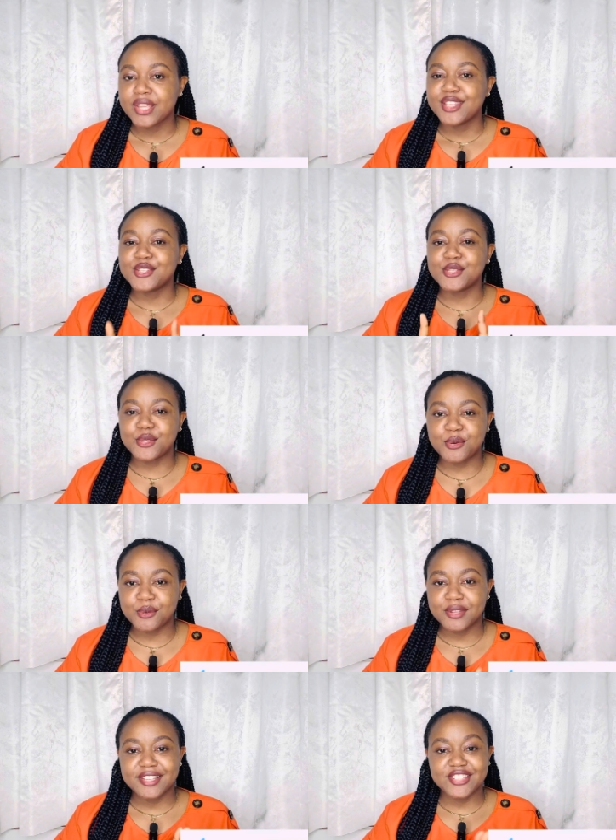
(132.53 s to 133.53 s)

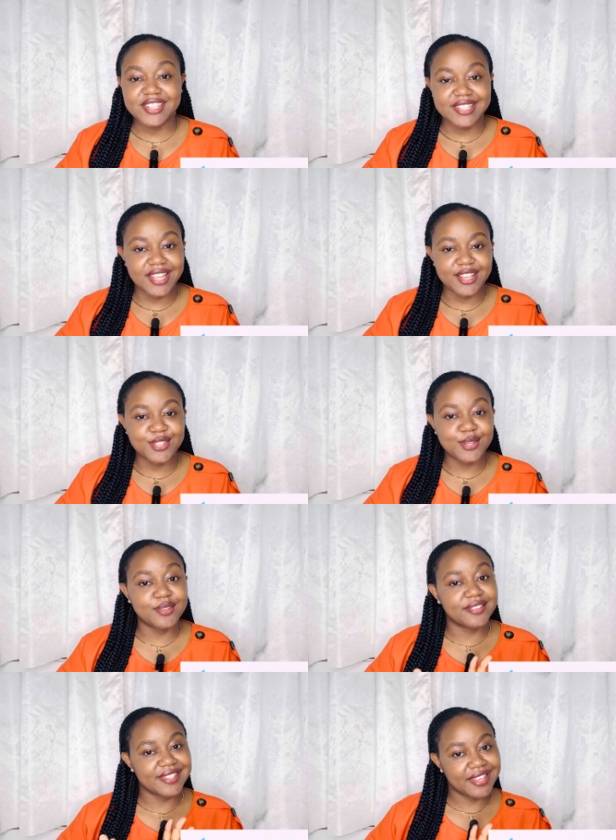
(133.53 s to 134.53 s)
So just stay
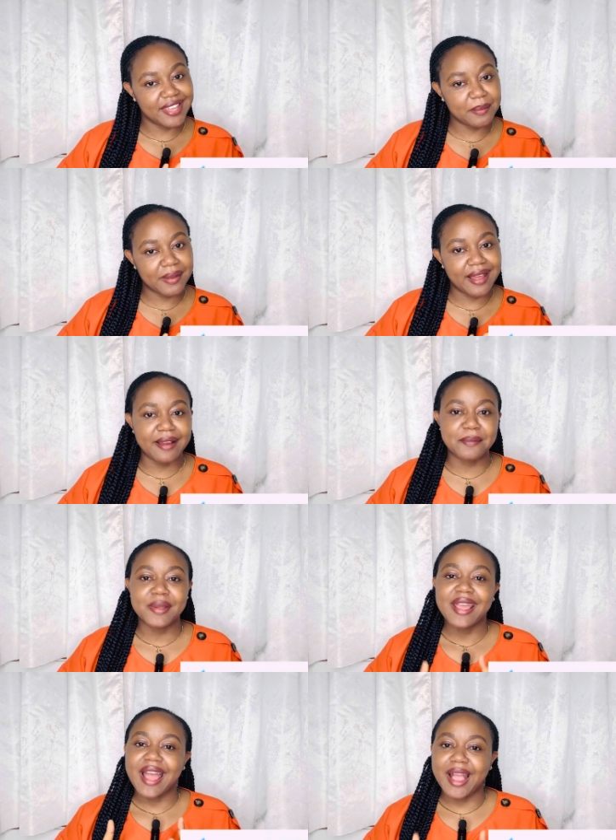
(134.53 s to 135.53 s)
tuned, keep calm.
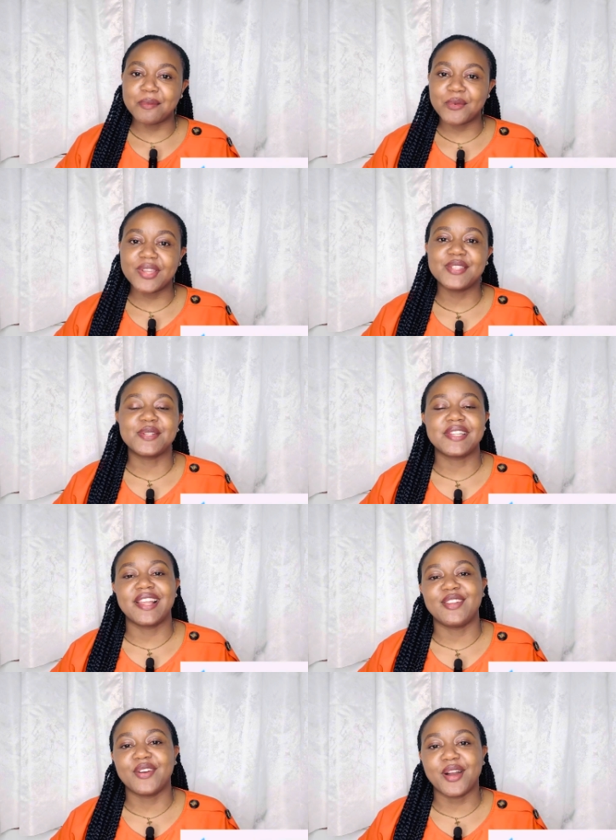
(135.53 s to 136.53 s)
I'm going to
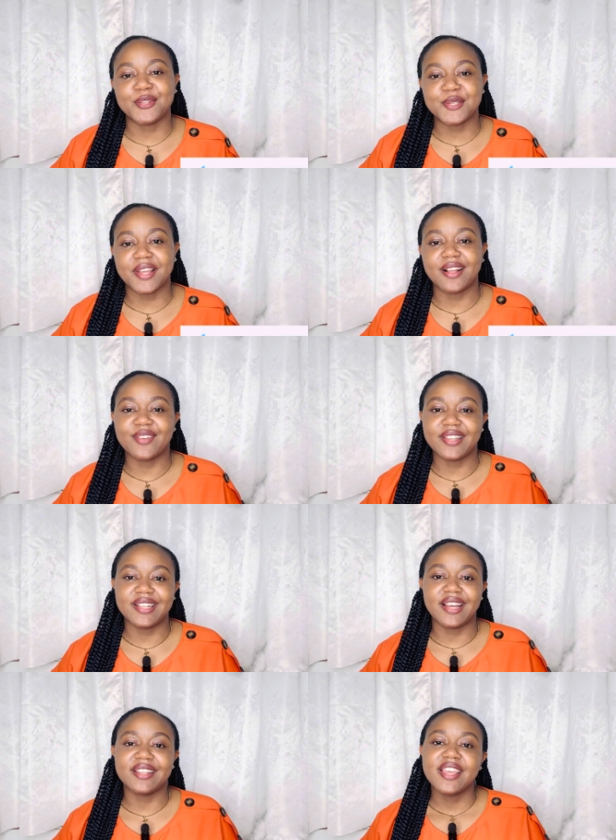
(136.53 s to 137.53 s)
tell you how to
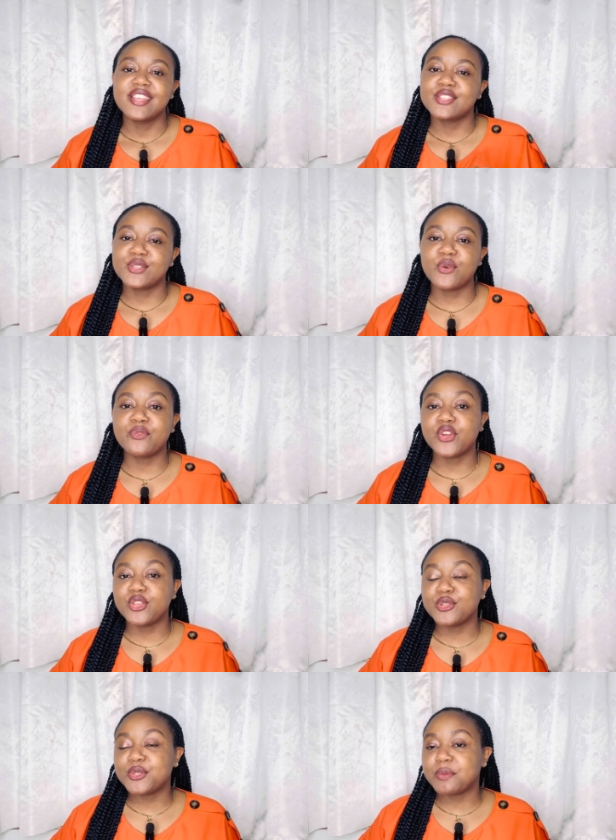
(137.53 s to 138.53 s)
calculate that. So for
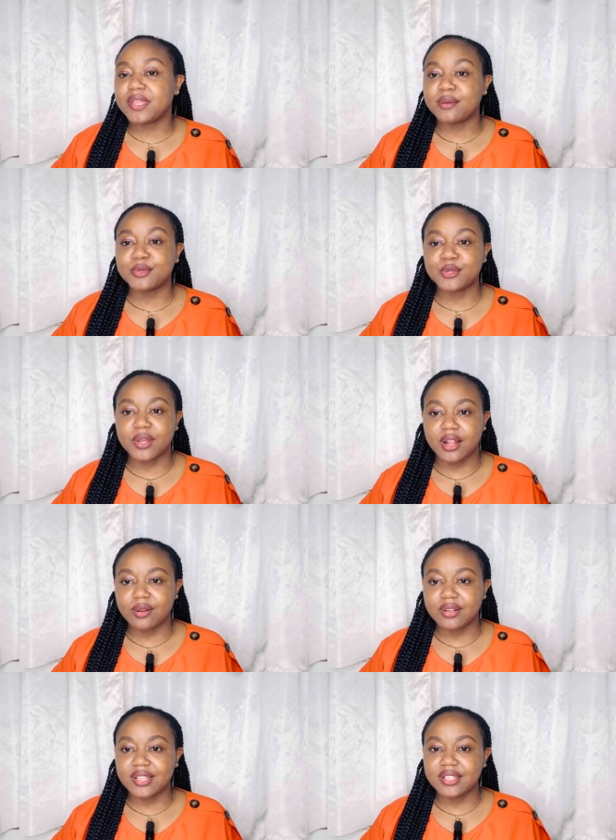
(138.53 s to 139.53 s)
you to be able to
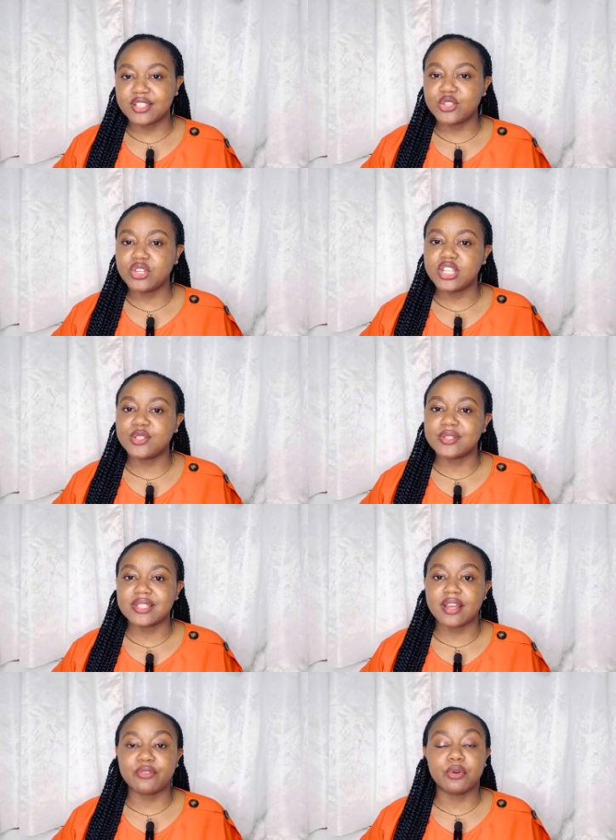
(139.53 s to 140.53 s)
calculate this, you need to
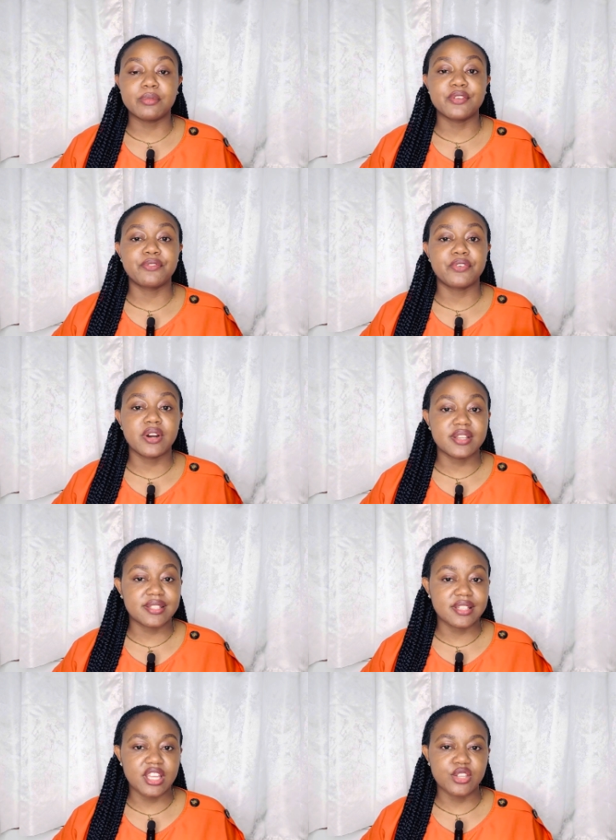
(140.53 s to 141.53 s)
start from the
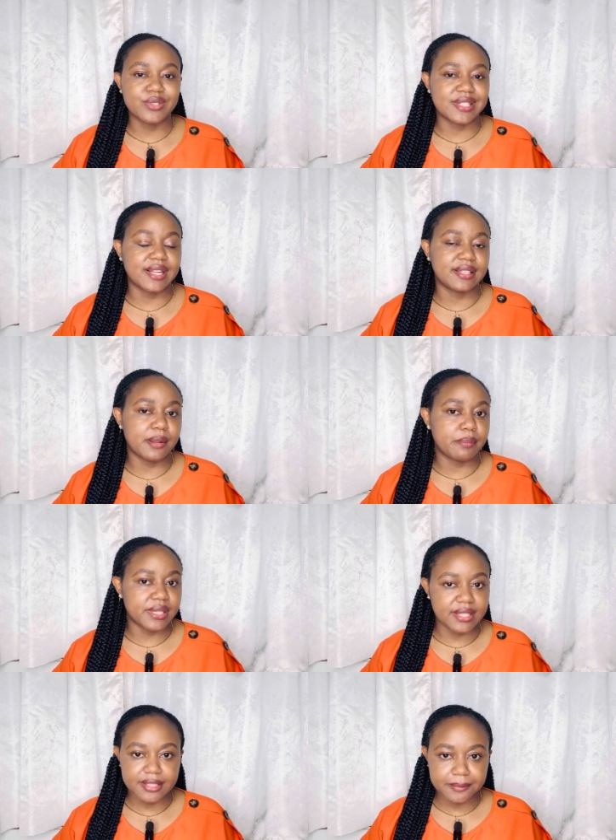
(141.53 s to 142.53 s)
first day you started
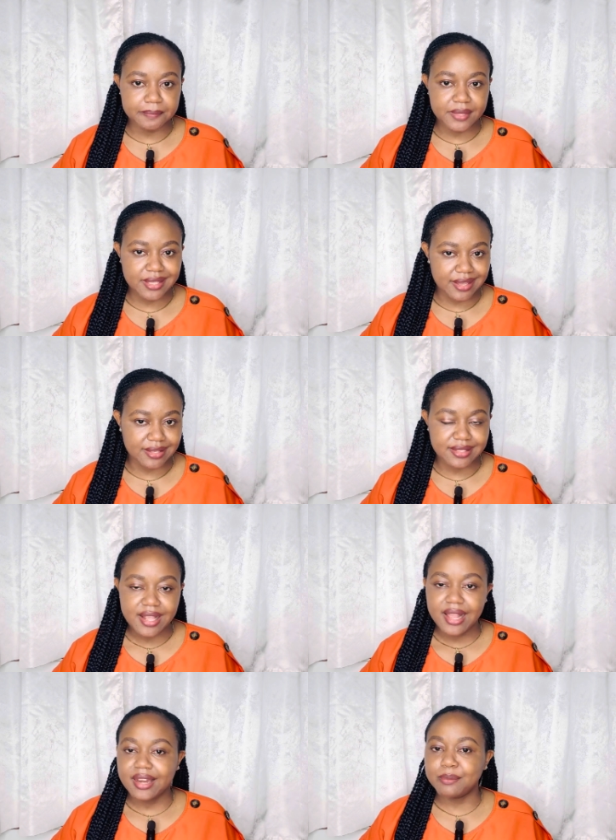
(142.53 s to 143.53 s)
bleeding. Yes,
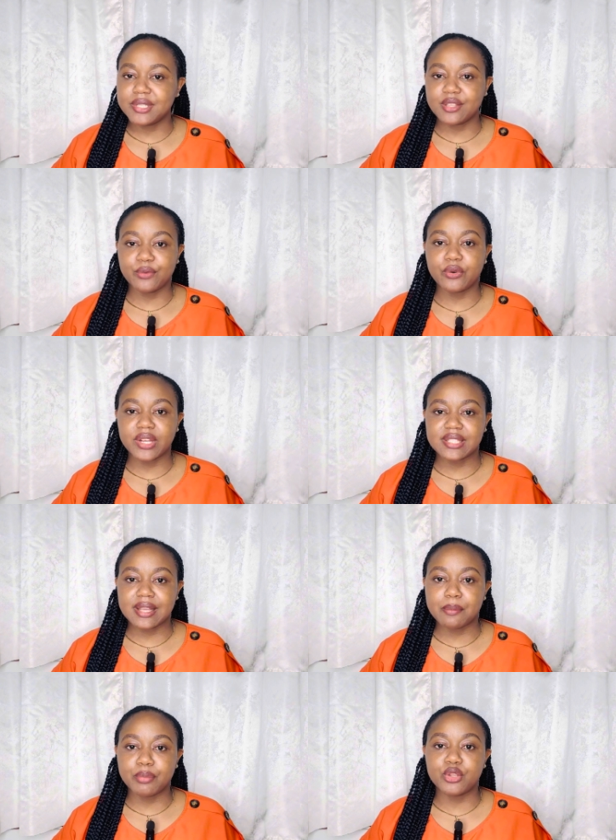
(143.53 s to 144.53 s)
let me say for
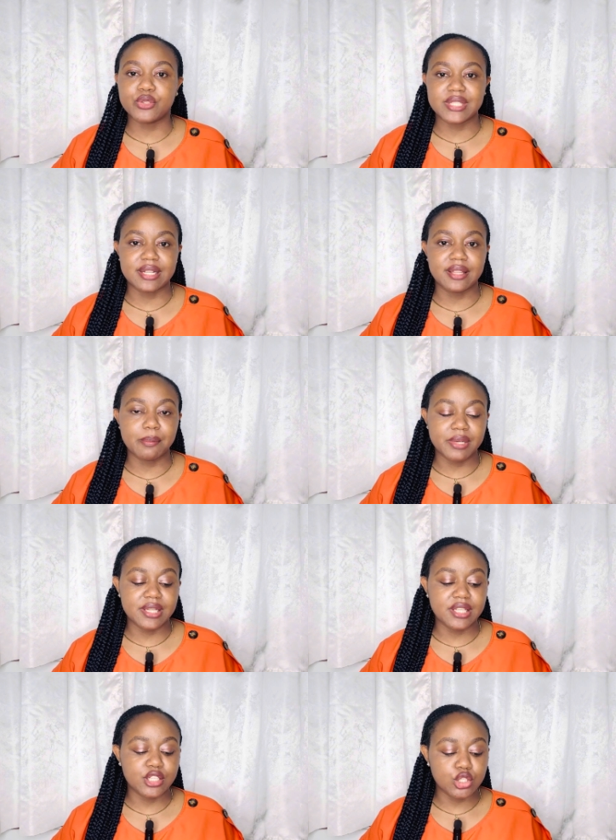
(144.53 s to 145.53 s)
example you started
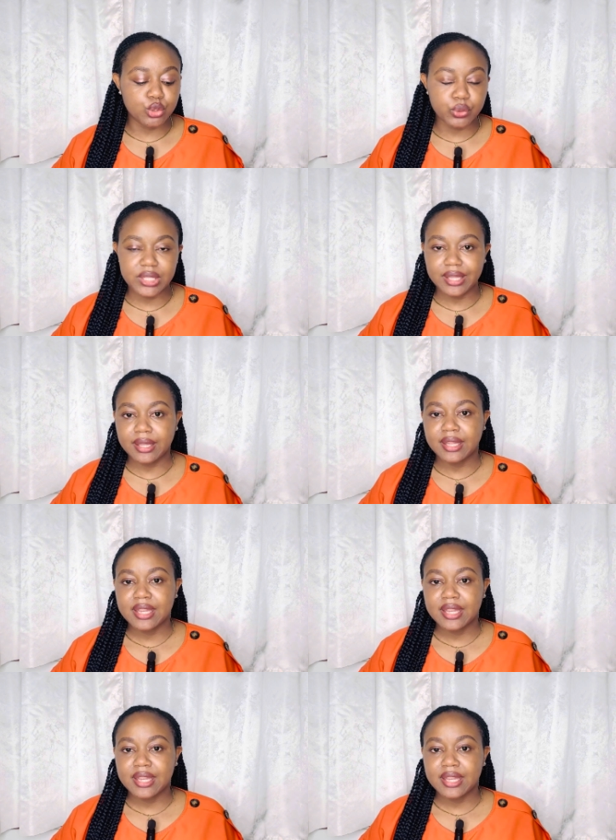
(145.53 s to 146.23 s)
bleeding today,